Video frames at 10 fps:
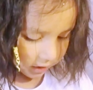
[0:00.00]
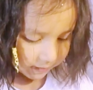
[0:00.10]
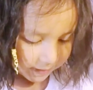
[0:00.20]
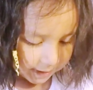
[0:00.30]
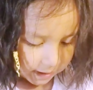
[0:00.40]

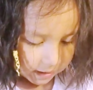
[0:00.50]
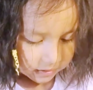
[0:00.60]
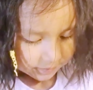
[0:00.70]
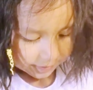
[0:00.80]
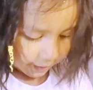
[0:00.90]

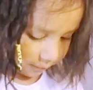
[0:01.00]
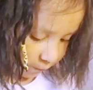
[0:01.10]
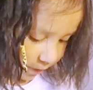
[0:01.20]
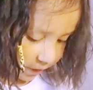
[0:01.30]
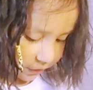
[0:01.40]
to make it
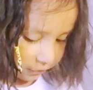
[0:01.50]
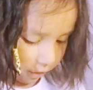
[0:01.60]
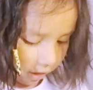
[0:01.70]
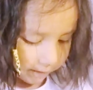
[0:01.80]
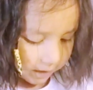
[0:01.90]
really
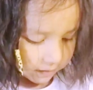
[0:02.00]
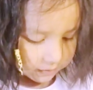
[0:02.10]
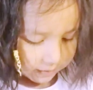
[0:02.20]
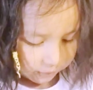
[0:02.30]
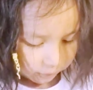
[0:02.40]
strong,
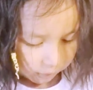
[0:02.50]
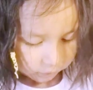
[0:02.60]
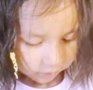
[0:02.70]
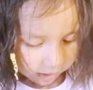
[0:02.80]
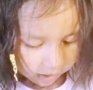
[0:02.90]
so it
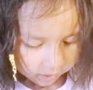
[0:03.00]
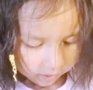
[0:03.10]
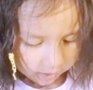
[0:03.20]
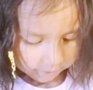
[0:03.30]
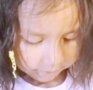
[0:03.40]
will not
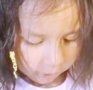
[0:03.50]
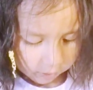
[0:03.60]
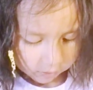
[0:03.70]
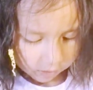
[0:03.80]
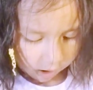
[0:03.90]

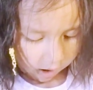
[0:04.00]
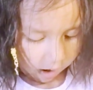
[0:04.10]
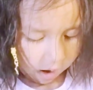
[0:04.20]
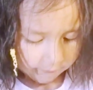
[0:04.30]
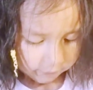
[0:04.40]
fall
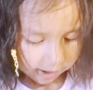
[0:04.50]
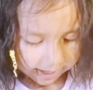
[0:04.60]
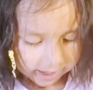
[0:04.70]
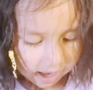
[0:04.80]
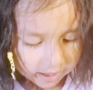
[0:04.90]
off,
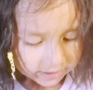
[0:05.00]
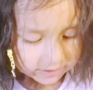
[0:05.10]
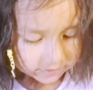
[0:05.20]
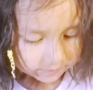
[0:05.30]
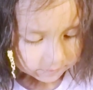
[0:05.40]
okay guys?
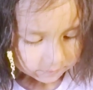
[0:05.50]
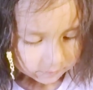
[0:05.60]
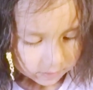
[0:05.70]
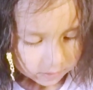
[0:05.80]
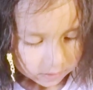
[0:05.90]

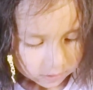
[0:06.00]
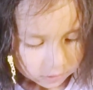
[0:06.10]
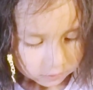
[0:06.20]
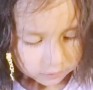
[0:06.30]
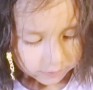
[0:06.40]

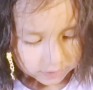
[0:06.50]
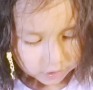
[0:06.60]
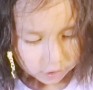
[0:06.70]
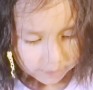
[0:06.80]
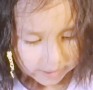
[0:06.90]
Don't do it
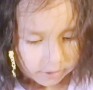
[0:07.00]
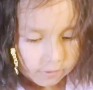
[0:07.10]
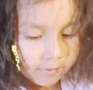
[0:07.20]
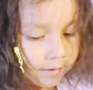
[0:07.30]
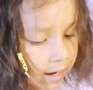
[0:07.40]
too big
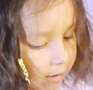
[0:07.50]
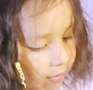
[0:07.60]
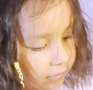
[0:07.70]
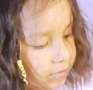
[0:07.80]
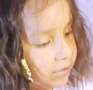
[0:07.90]
or
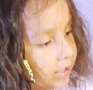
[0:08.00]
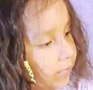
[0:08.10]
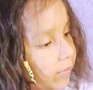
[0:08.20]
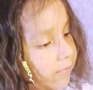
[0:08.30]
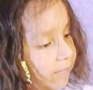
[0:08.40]
else it
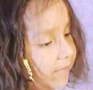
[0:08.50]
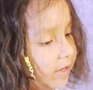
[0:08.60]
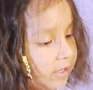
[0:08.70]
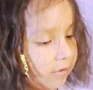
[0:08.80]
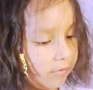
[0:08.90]
won't
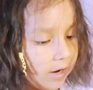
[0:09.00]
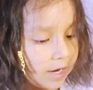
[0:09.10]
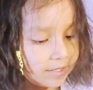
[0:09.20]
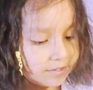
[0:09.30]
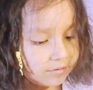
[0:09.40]
fit on your
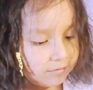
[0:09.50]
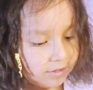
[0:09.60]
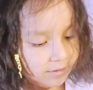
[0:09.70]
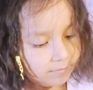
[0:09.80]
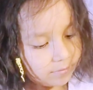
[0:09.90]
ice cream.